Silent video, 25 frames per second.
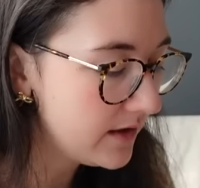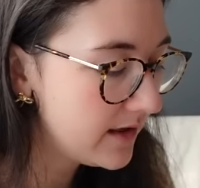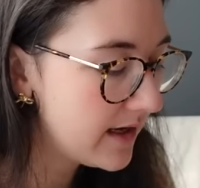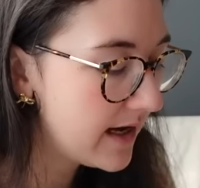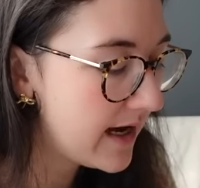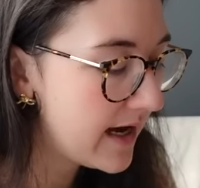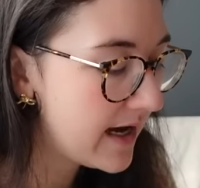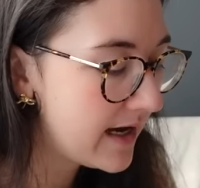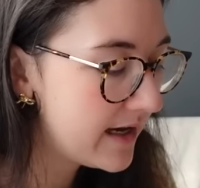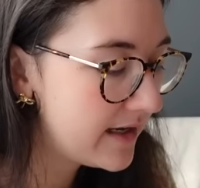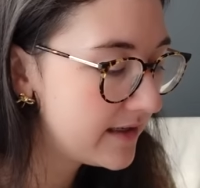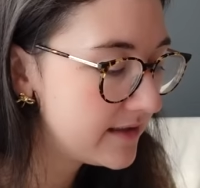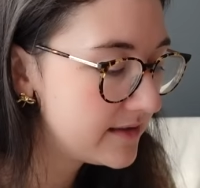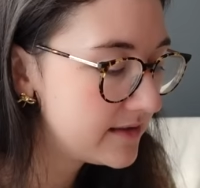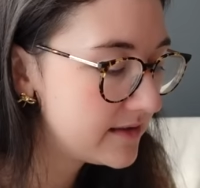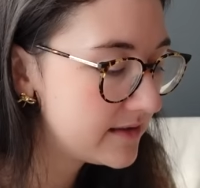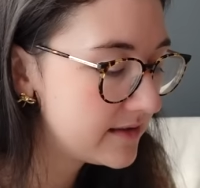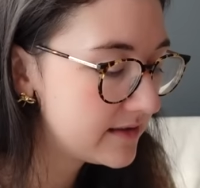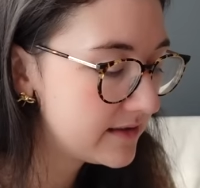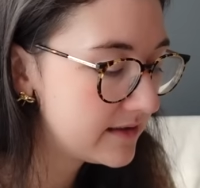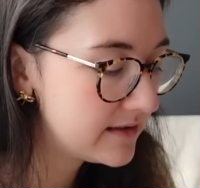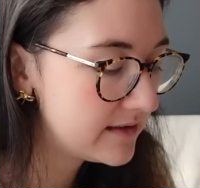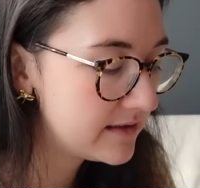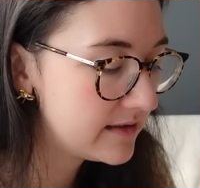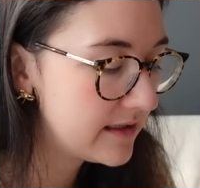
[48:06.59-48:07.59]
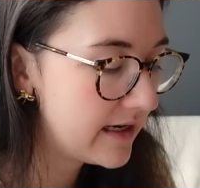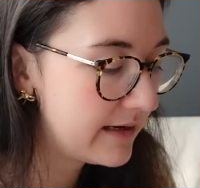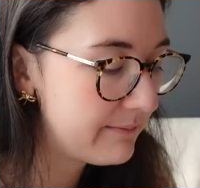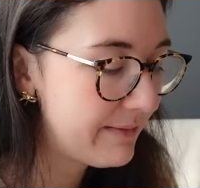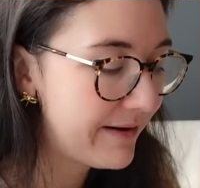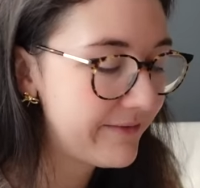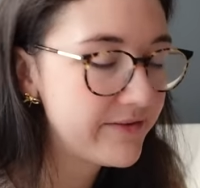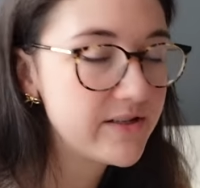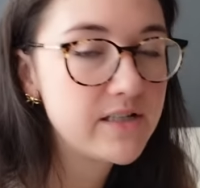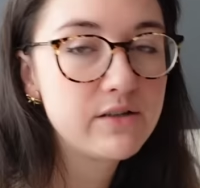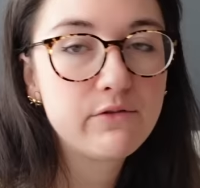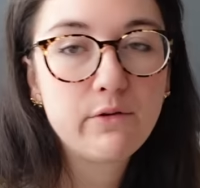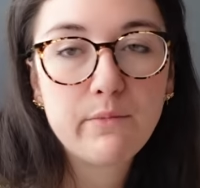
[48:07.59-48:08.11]
And I'm
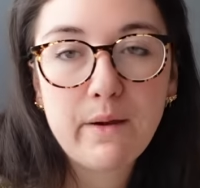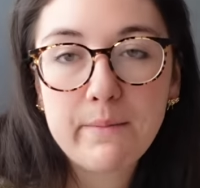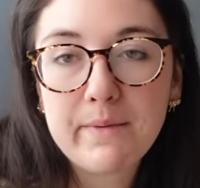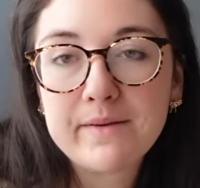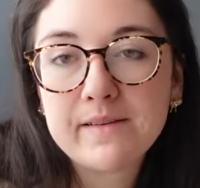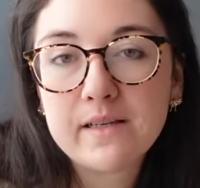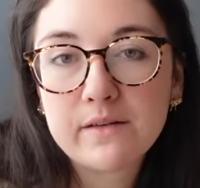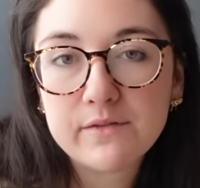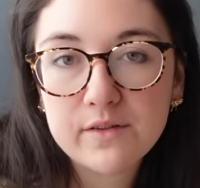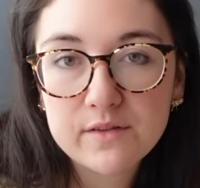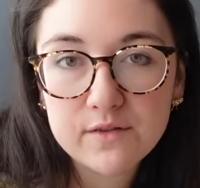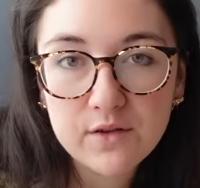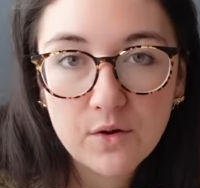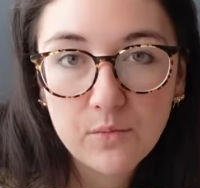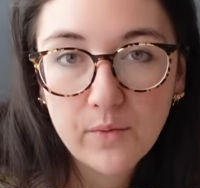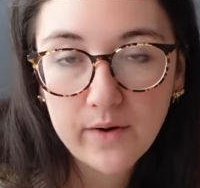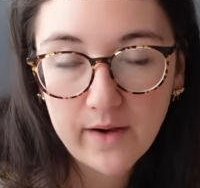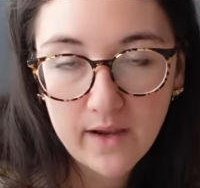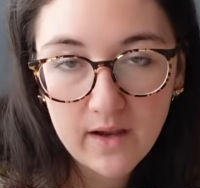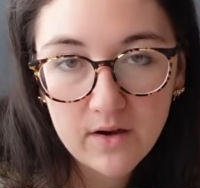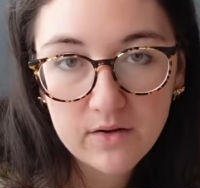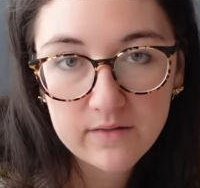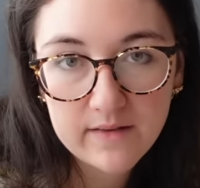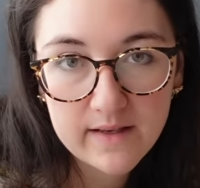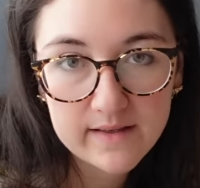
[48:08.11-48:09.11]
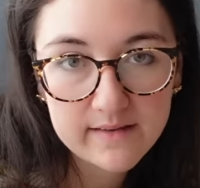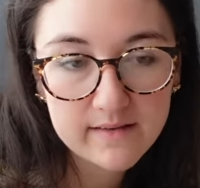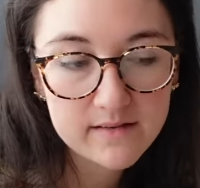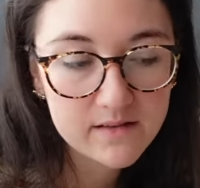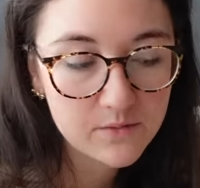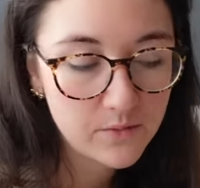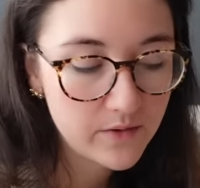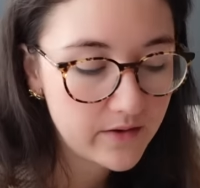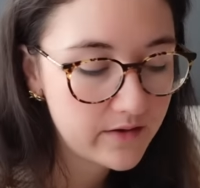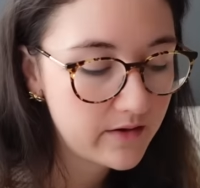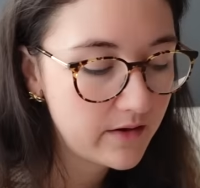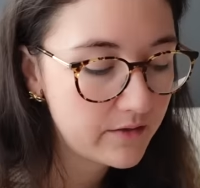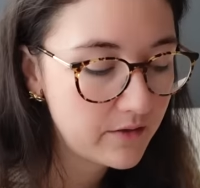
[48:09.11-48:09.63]
having to remind myself to stop working on this and to
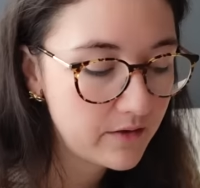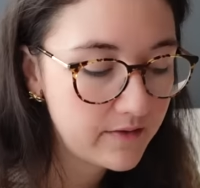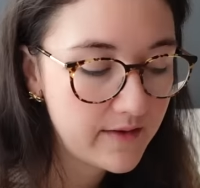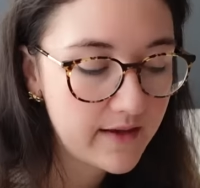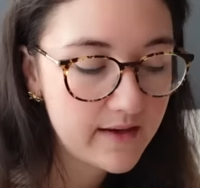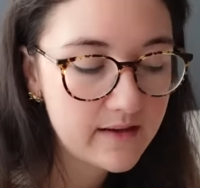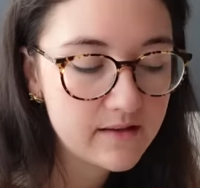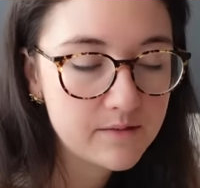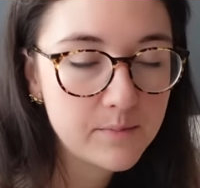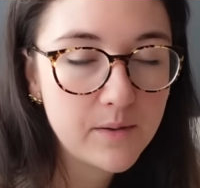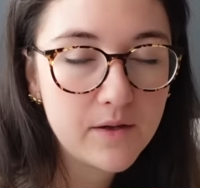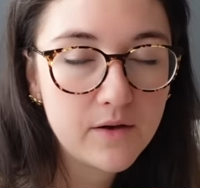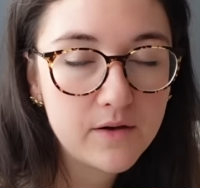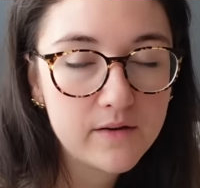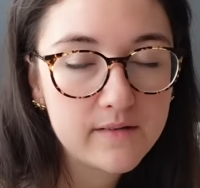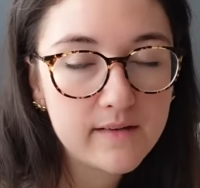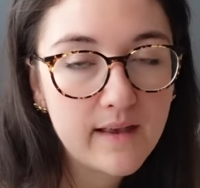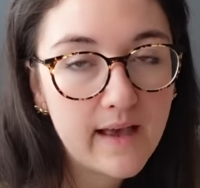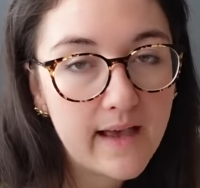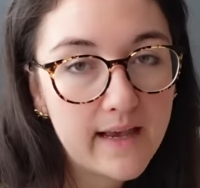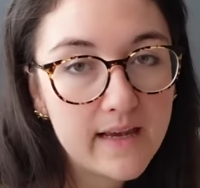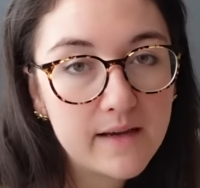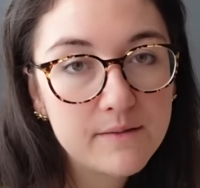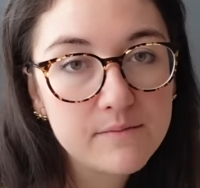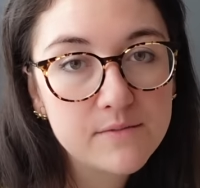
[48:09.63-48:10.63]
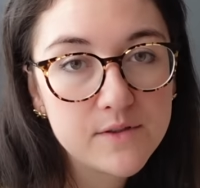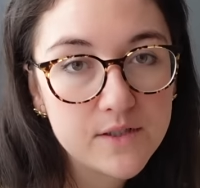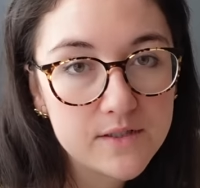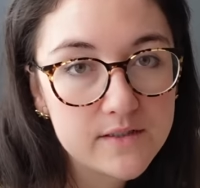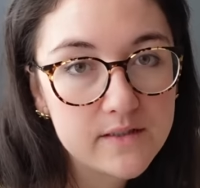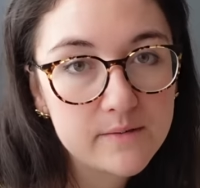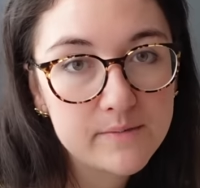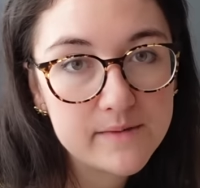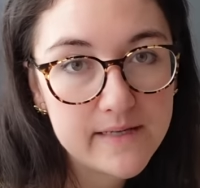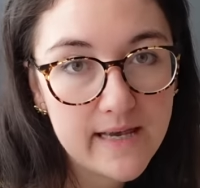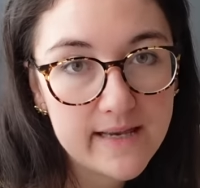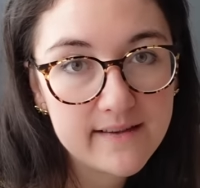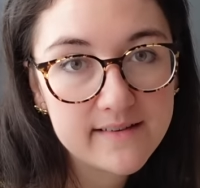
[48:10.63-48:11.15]
work on other things because I am just
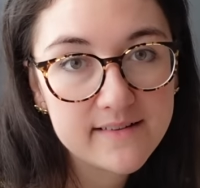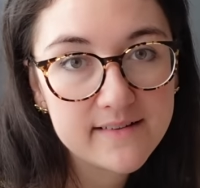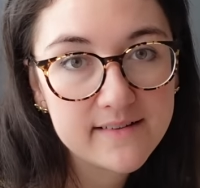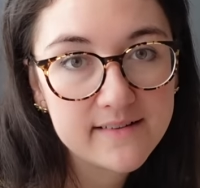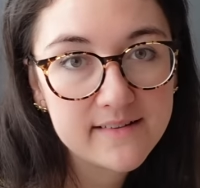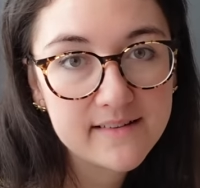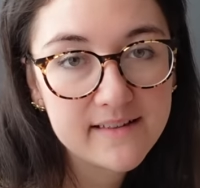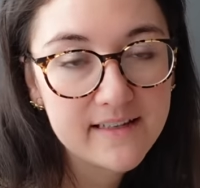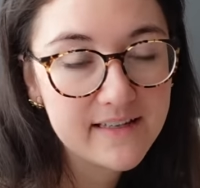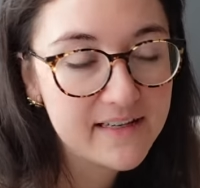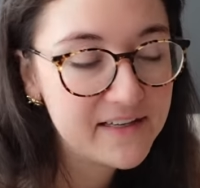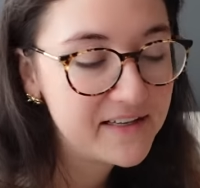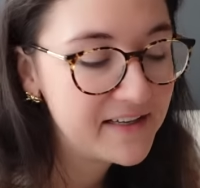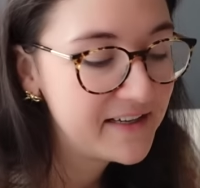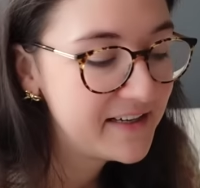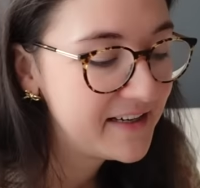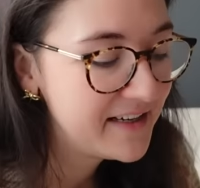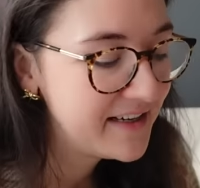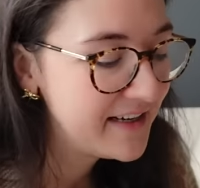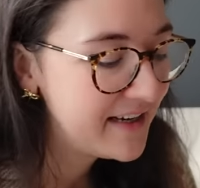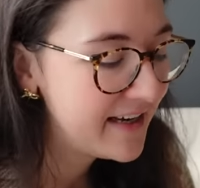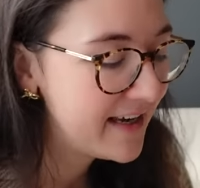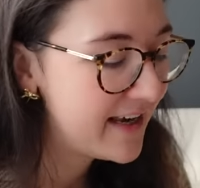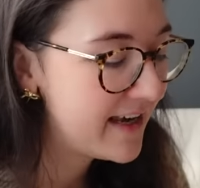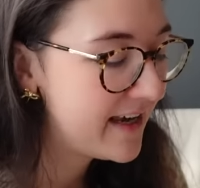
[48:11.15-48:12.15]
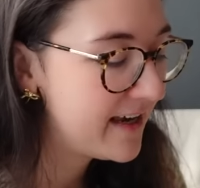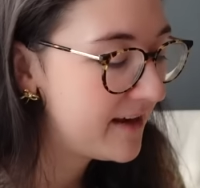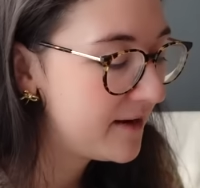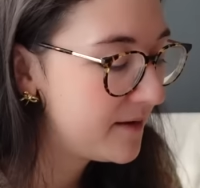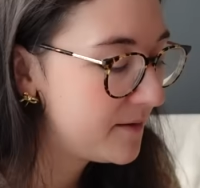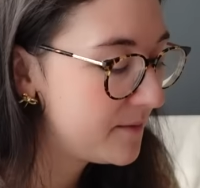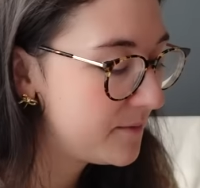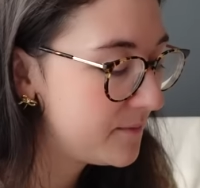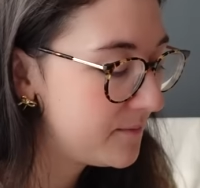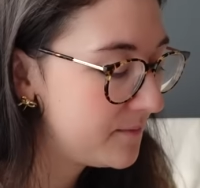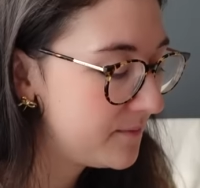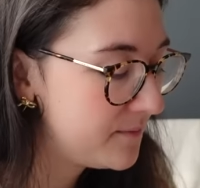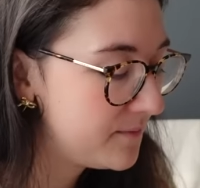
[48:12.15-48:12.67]
obsessed.
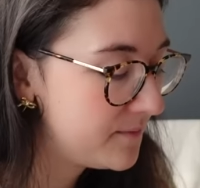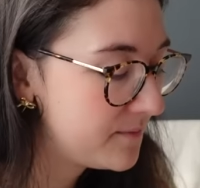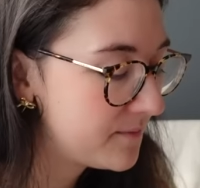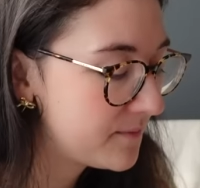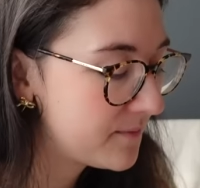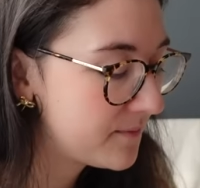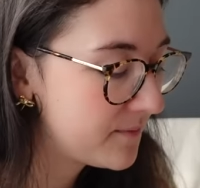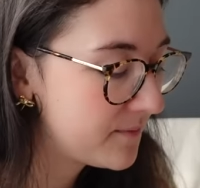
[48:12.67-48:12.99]
And